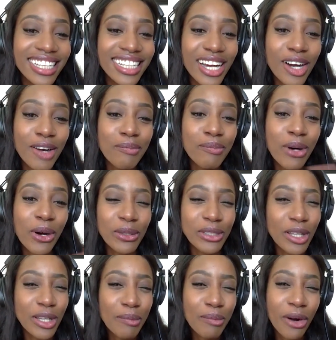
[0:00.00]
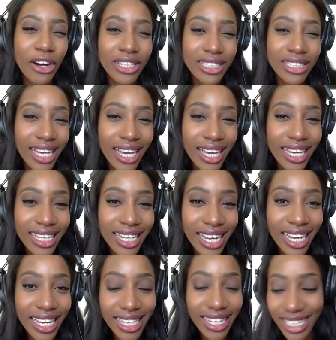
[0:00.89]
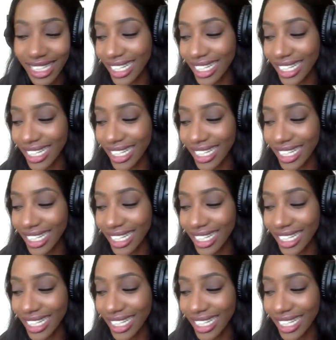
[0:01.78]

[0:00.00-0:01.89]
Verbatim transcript: uh, post-apartheid kind of. You